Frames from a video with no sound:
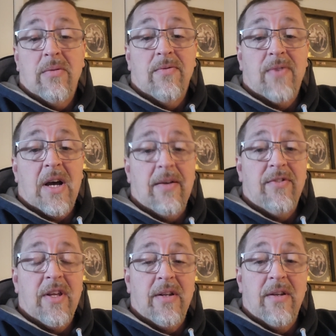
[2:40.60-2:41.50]
5,
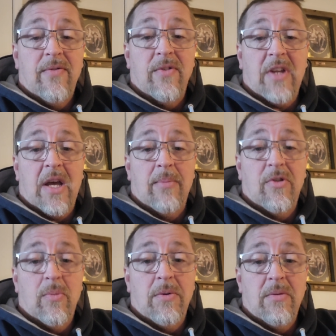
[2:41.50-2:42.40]
10 different tabs
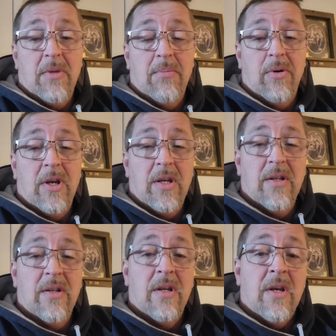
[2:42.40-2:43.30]
open in my
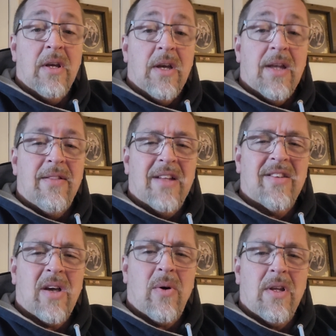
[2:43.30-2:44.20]
brain, and
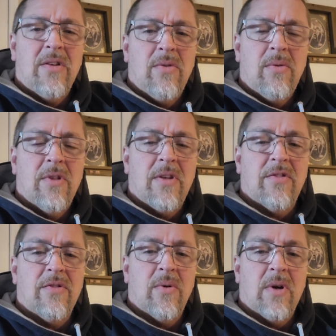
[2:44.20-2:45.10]
that's how I do
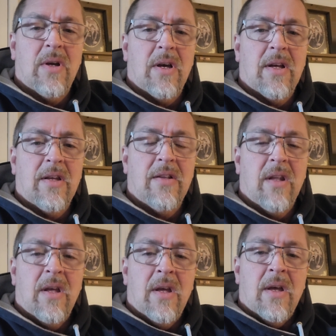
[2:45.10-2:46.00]
things.
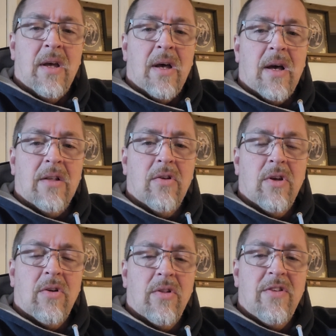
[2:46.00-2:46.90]
I
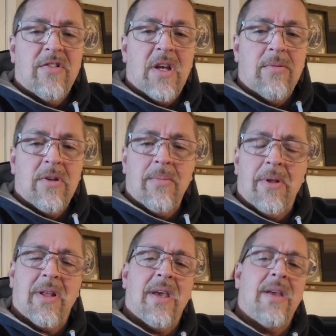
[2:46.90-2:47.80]
look at all these tabs and I'm
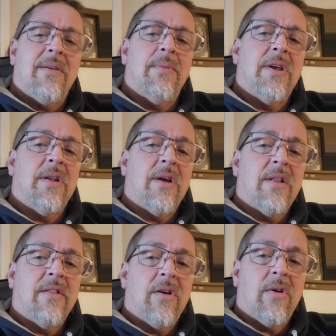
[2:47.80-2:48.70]
like, hey
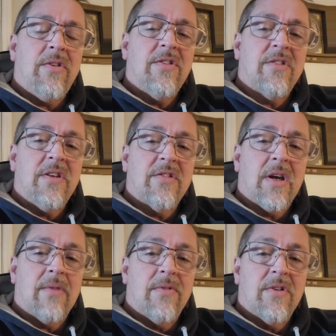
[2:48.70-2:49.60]
man, all these things
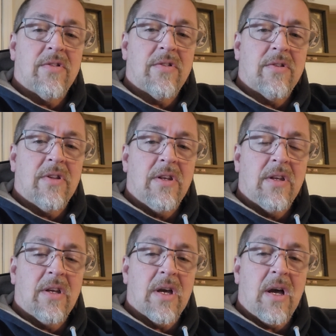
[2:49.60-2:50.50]
have this thing
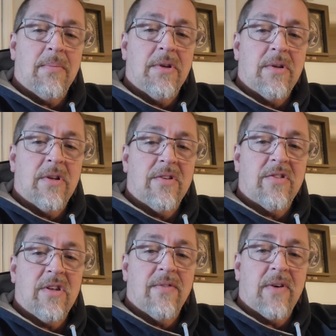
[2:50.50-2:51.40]
in common. Let's
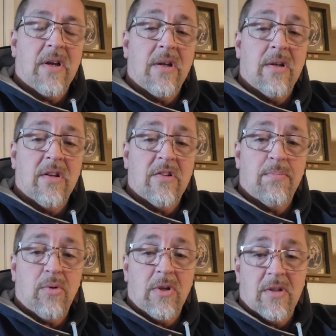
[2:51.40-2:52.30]
see if I can
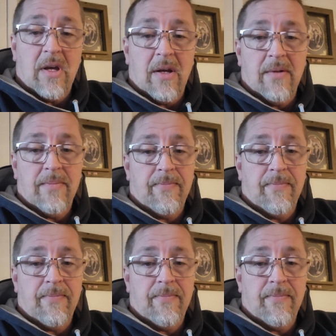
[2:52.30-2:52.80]
exploit that.